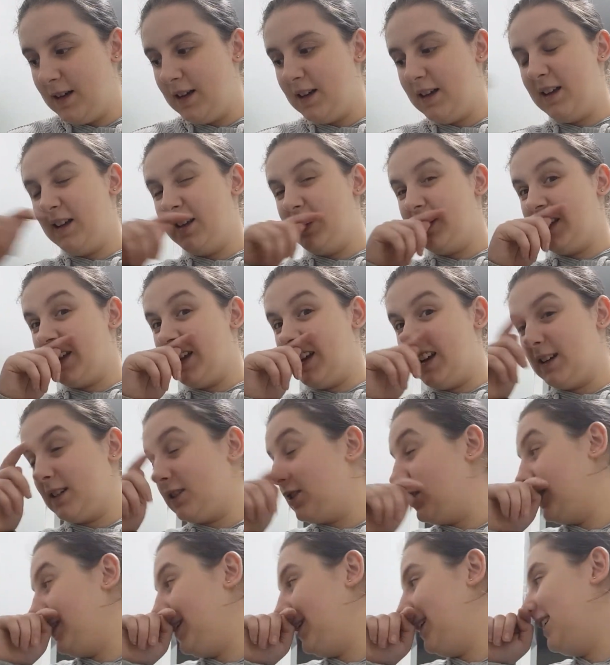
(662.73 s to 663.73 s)
it's
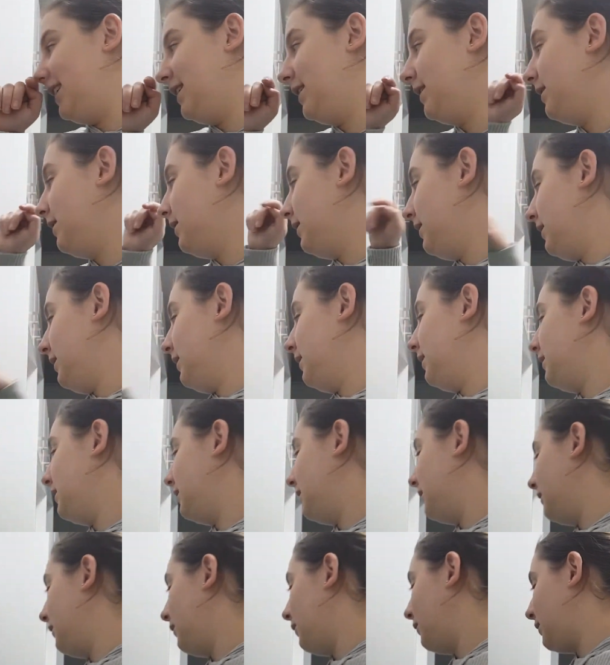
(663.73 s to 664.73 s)
actually
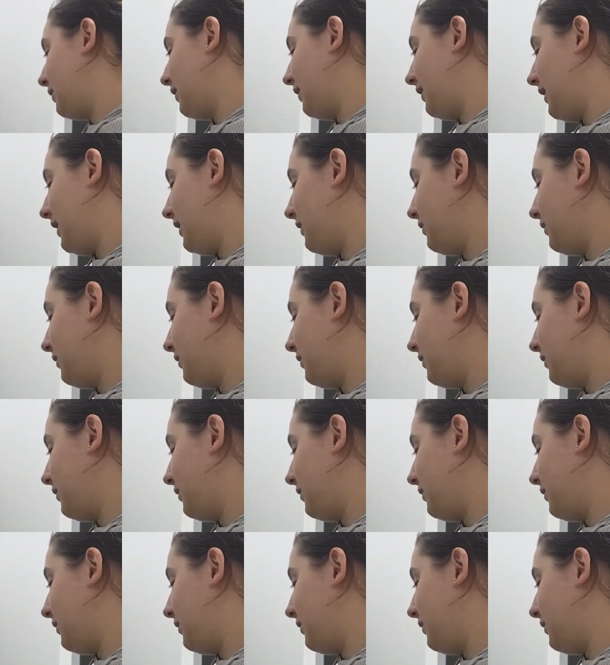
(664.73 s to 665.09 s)
not allowed.